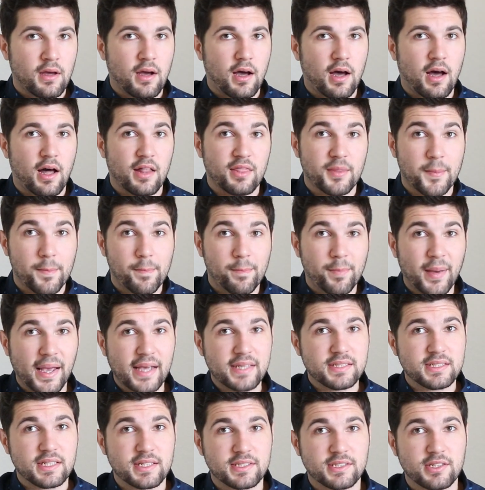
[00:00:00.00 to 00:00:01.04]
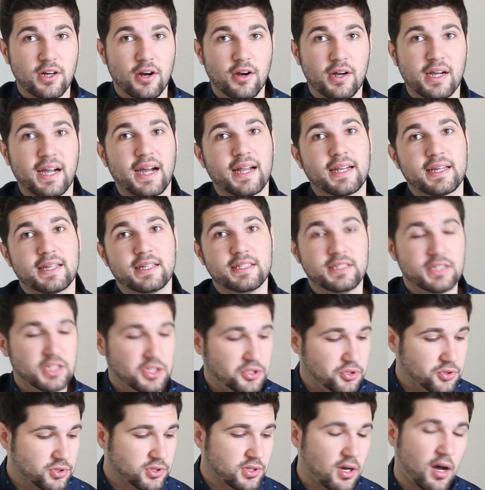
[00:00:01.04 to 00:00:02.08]
the bass guitar kind of
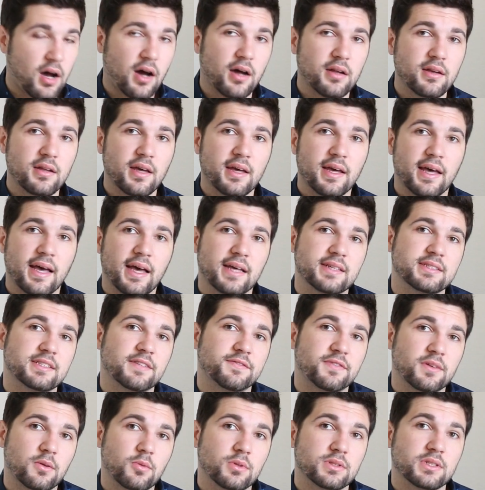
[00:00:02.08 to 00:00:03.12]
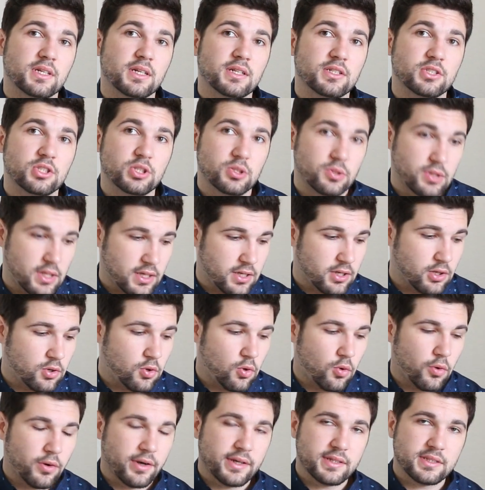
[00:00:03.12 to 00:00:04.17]
continues on as if it was going to do like a
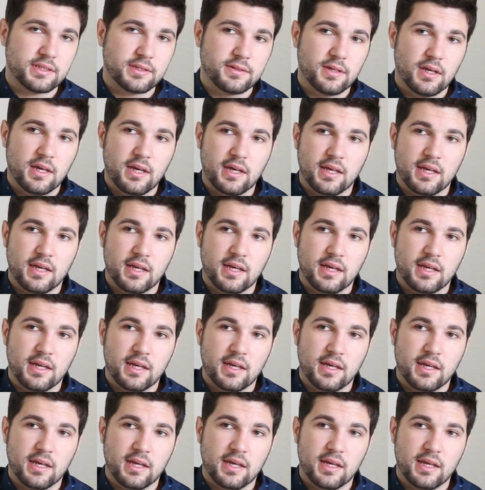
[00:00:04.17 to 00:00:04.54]
chorus.